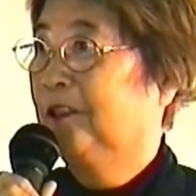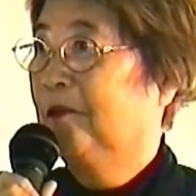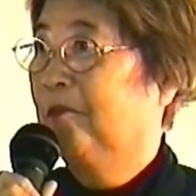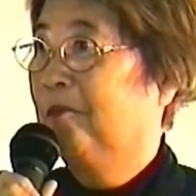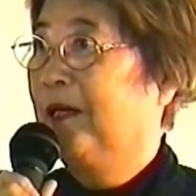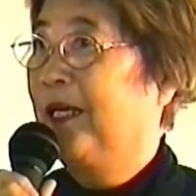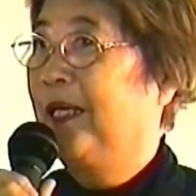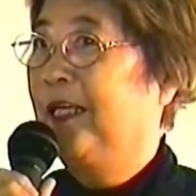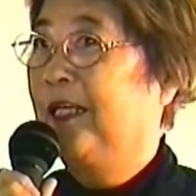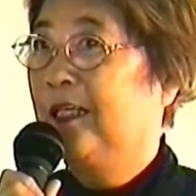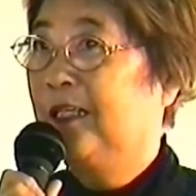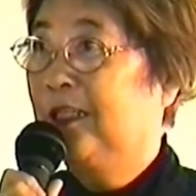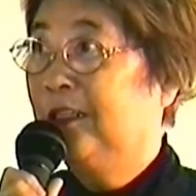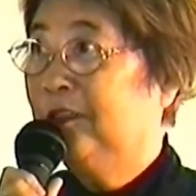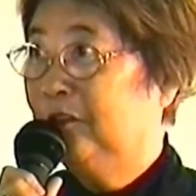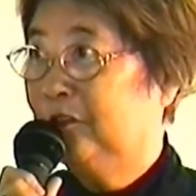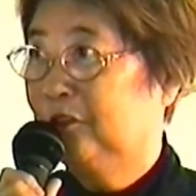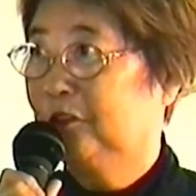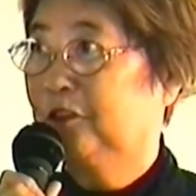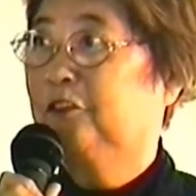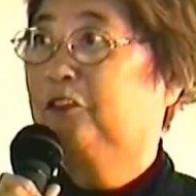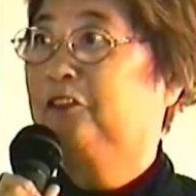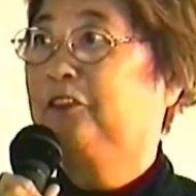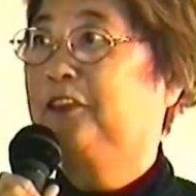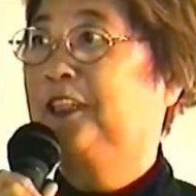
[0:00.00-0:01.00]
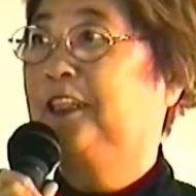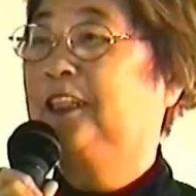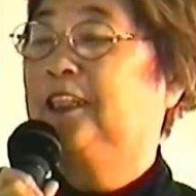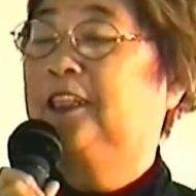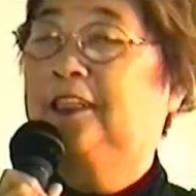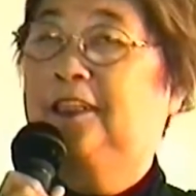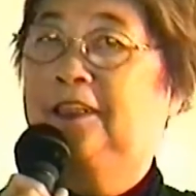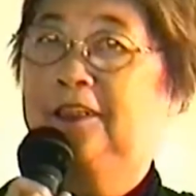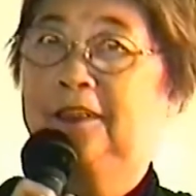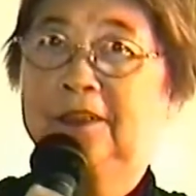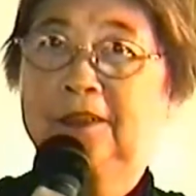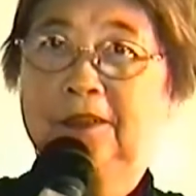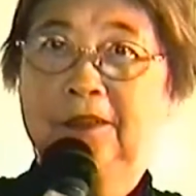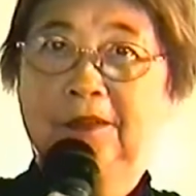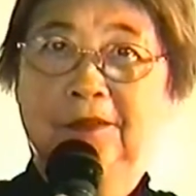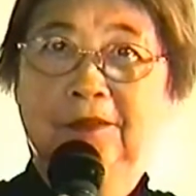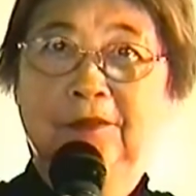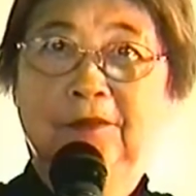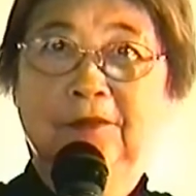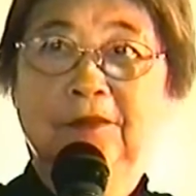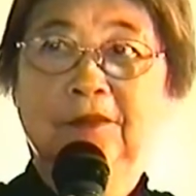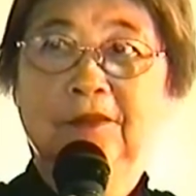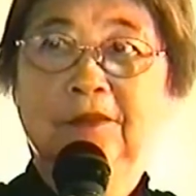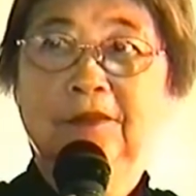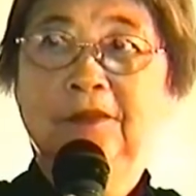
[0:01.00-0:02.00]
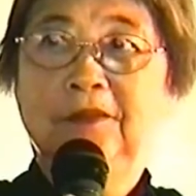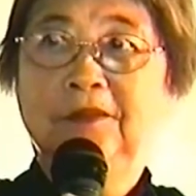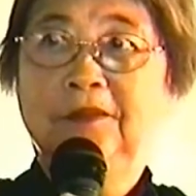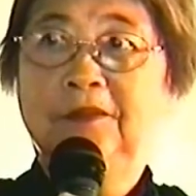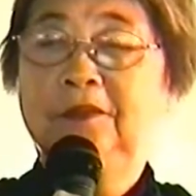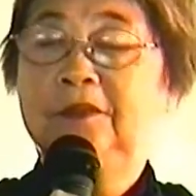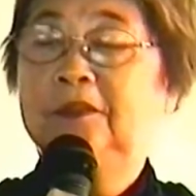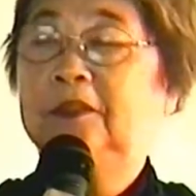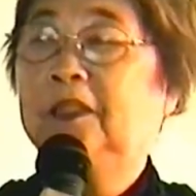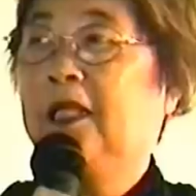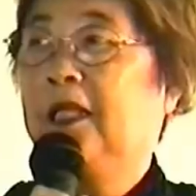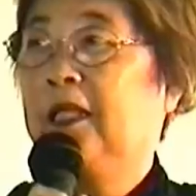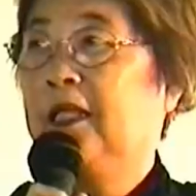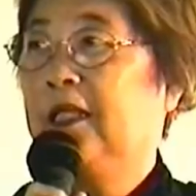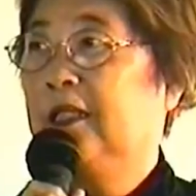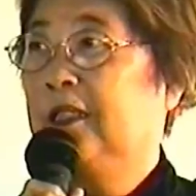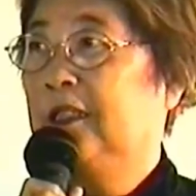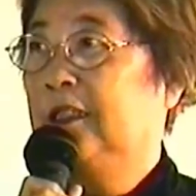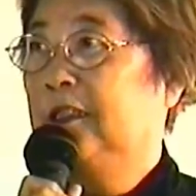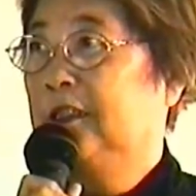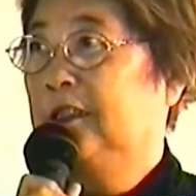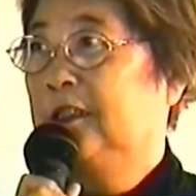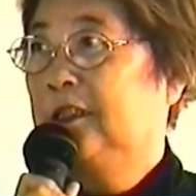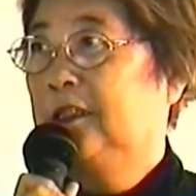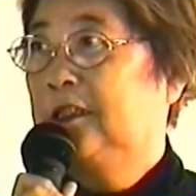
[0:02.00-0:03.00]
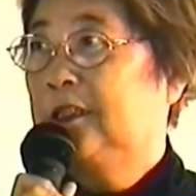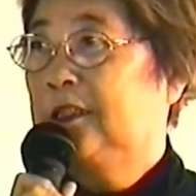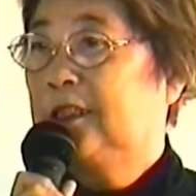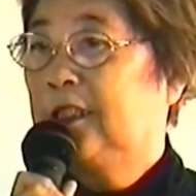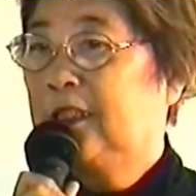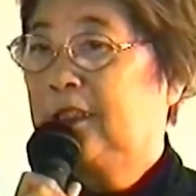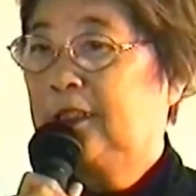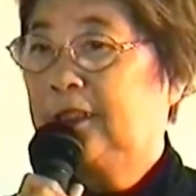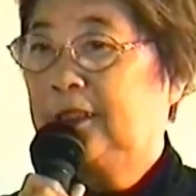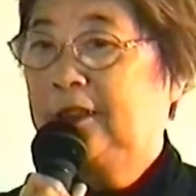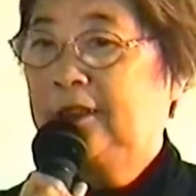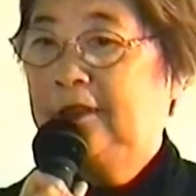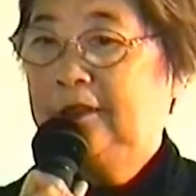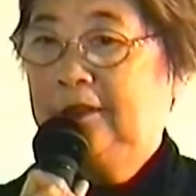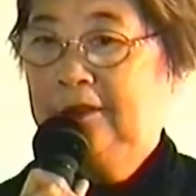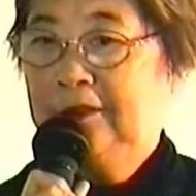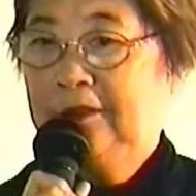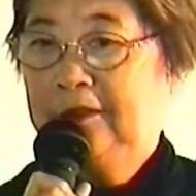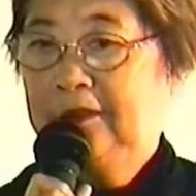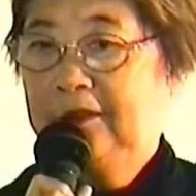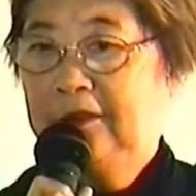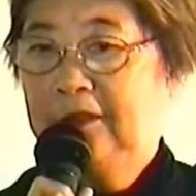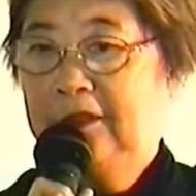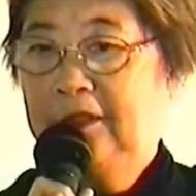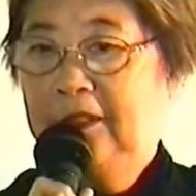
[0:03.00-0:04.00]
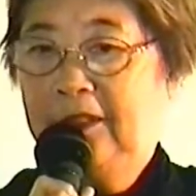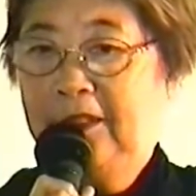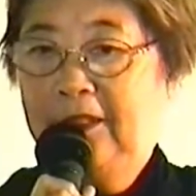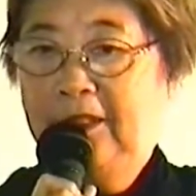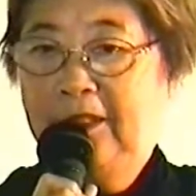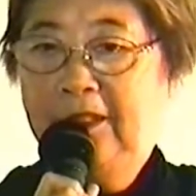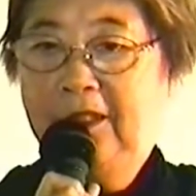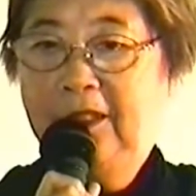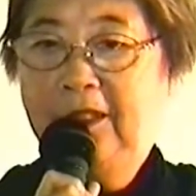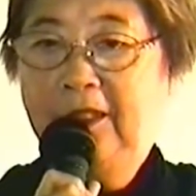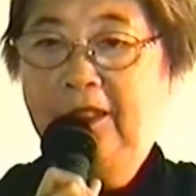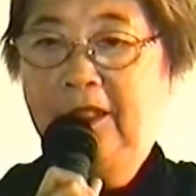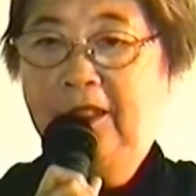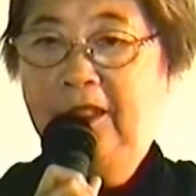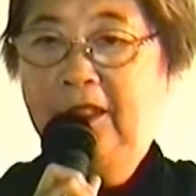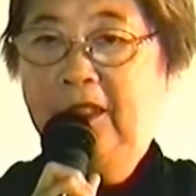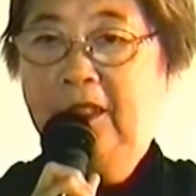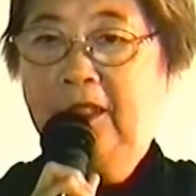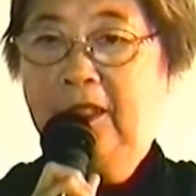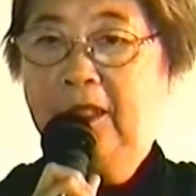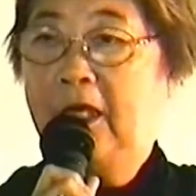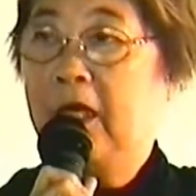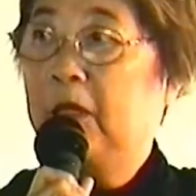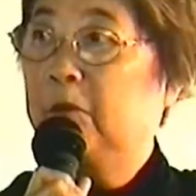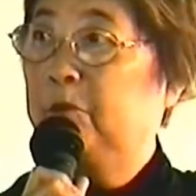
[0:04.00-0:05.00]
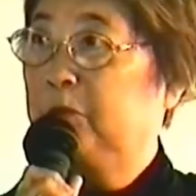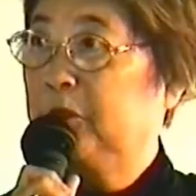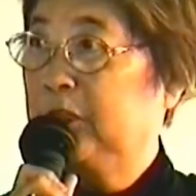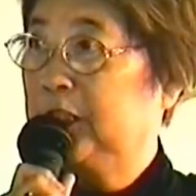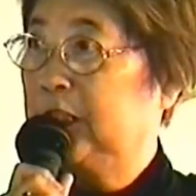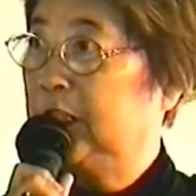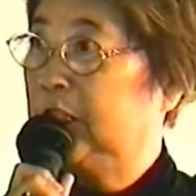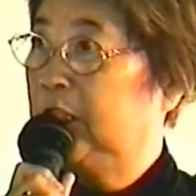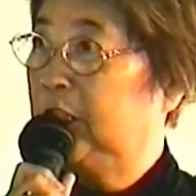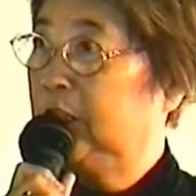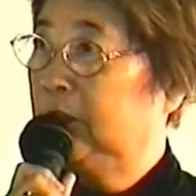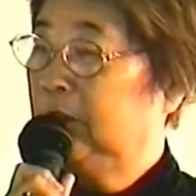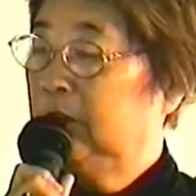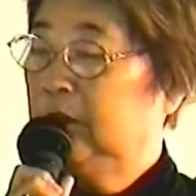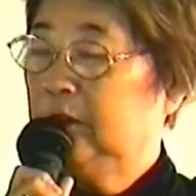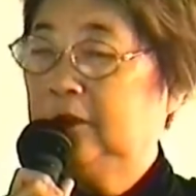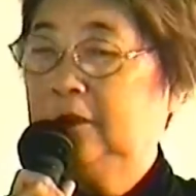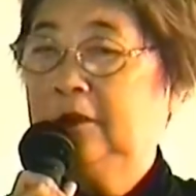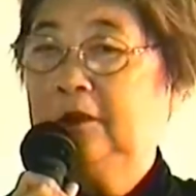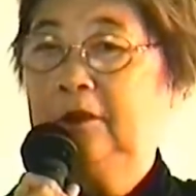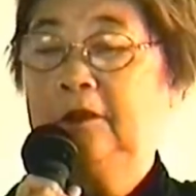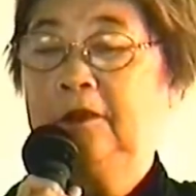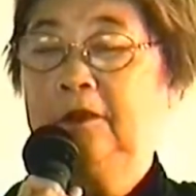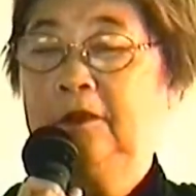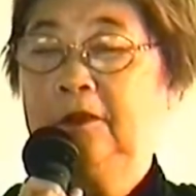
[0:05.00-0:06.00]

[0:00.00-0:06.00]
My uncle, for instance, studied composition